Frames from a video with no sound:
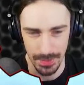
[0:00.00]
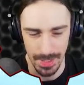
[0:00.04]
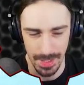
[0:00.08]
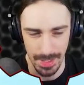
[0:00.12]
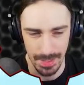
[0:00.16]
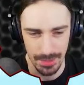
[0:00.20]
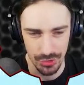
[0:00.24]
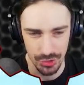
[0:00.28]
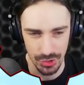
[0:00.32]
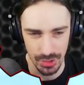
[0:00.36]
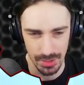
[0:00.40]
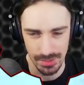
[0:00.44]
the
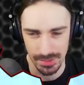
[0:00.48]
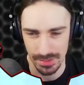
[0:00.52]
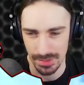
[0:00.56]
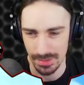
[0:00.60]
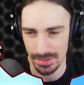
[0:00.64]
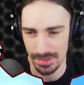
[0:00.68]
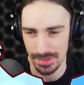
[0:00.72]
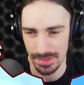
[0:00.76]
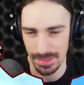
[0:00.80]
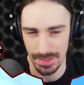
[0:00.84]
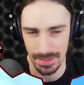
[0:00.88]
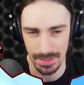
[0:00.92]
engines
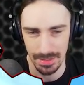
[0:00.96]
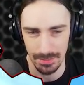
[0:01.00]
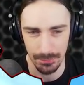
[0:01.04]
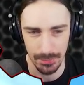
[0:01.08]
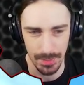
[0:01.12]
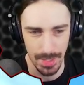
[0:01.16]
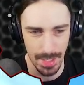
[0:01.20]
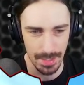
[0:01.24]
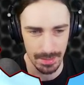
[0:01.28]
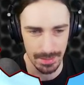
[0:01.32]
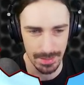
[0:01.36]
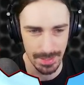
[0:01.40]
and see if
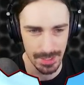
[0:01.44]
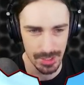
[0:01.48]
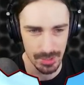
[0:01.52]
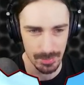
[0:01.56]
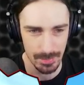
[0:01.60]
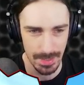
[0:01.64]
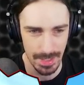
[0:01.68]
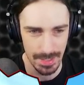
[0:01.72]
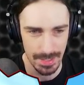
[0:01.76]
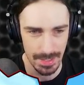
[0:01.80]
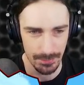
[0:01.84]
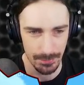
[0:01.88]
that gets
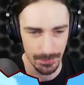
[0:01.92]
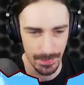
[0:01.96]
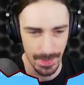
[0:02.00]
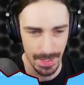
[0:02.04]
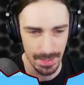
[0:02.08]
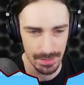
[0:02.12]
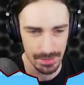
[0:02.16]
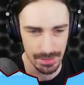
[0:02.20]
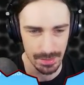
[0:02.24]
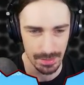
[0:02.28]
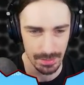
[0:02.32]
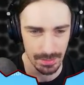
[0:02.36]
me any
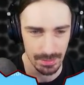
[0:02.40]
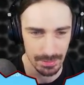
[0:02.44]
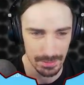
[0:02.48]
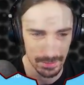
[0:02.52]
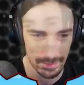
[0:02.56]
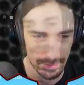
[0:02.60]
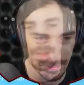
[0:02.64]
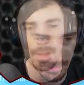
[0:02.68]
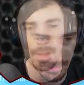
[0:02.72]
faster.